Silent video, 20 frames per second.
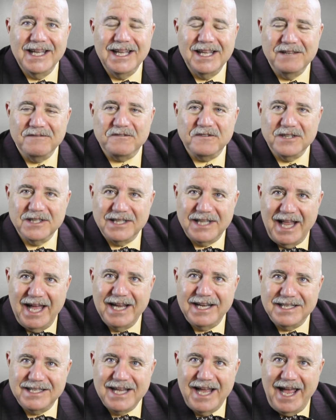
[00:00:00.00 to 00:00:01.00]
if you'd
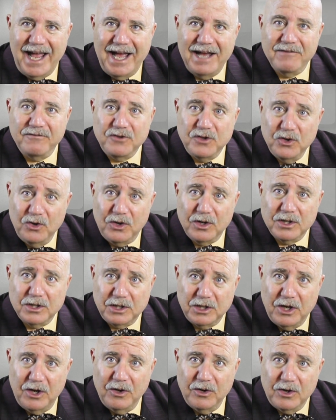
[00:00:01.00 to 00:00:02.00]
like to have your
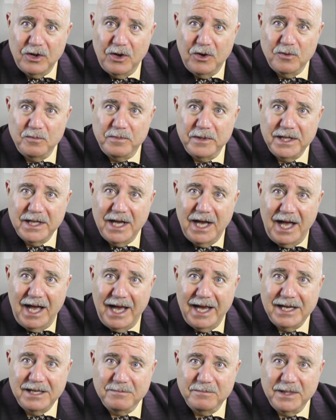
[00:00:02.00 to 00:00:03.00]
logo
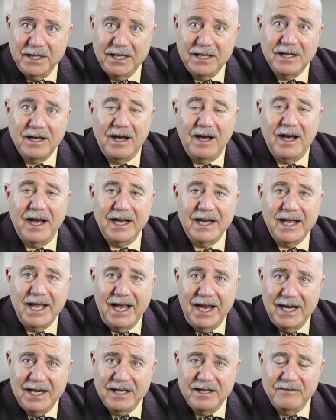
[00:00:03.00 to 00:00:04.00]
behind me on
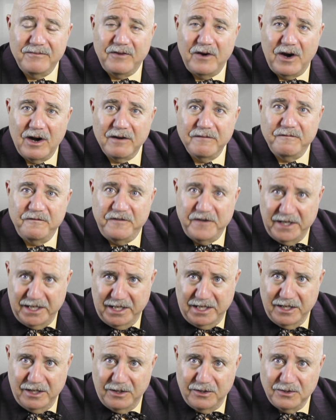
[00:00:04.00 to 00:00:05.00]
any of our
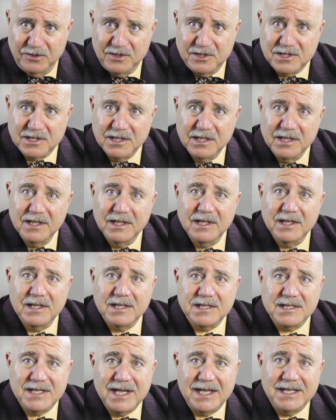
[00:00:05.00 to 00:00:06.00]
videos,
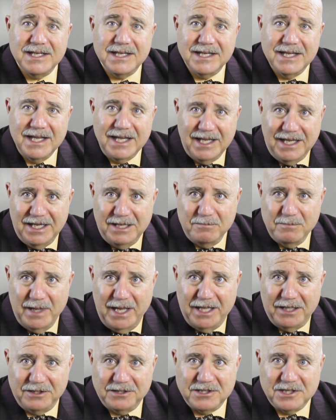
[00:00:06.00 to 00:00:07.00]
send an
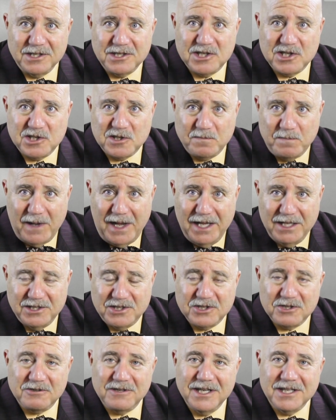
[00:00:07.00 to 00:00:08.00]
email to
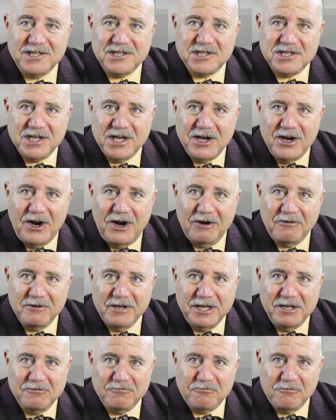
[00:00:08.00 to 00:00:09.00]

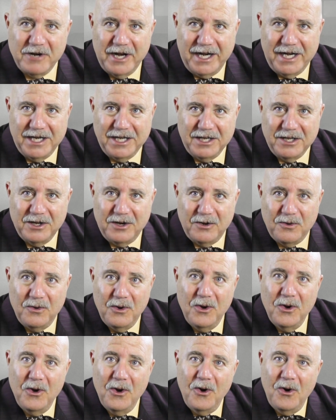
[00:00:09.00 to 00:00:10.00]
sponsor@CRE
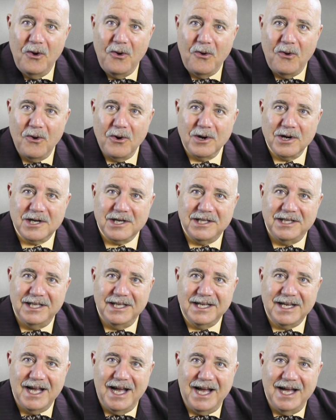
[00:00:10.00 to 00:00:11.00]
Radio or
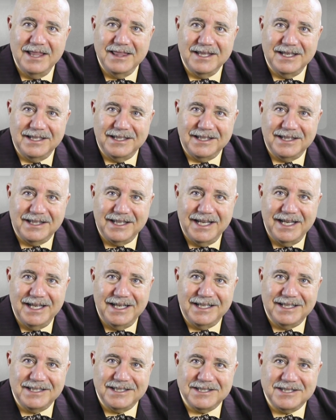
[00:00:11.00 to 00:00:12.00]
click on the
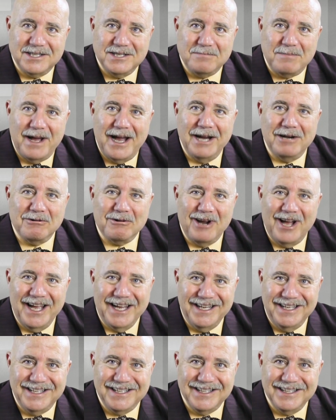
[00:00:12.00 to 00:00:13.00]
link to my
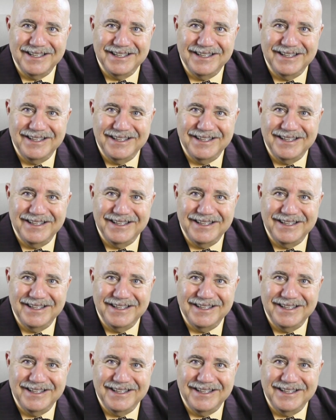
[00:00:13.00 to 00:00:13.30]
right.